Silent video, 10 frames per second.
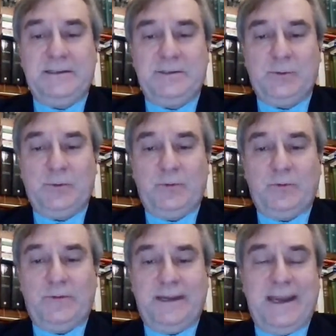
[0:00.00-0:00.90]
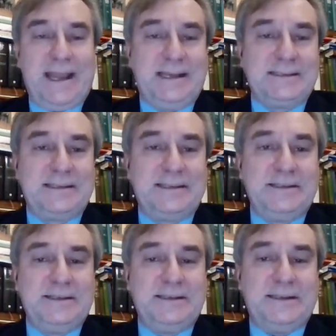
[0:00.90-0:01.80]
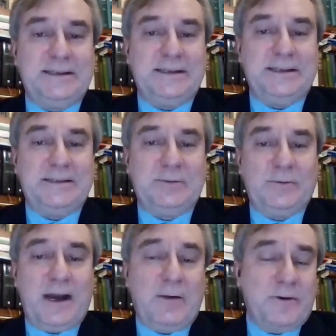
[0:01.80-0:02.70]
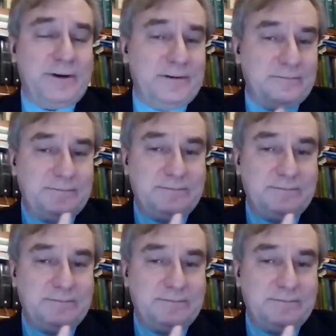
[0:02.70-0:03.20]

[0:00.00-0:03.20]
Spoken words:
to the next to our